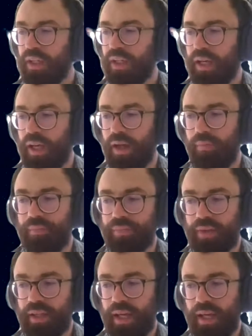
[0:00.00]
And
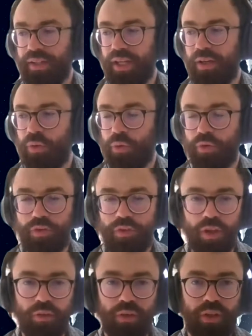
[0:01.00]
then
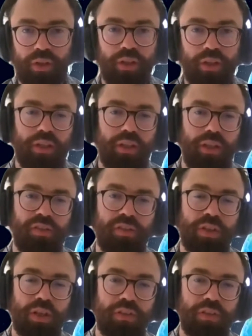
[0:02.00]
also, if
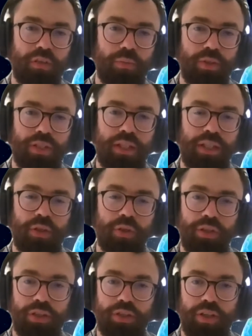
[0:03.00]
you've done something particularly cool
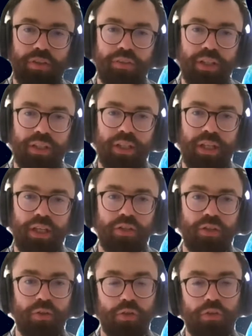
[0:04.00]
and interesting, you
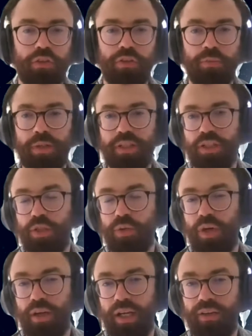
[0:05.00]
can also submit a
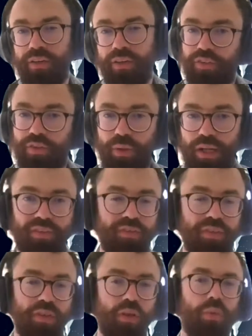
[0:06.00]
URL if you have,
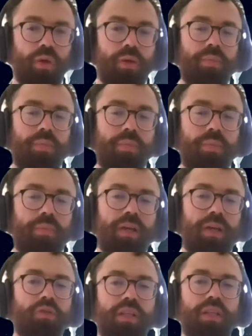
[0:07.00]
a web page or
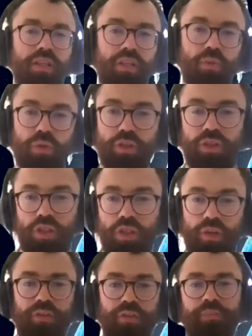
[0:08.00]
anything that you wanted to show
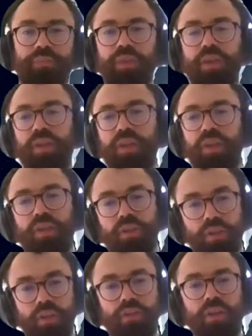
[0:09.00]
us. So
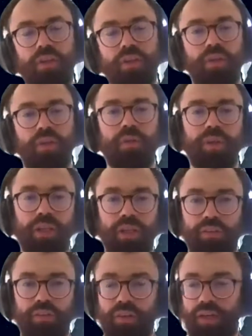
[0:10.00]
those are the three
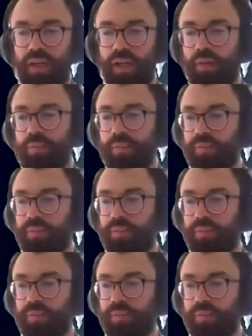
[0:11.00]
things that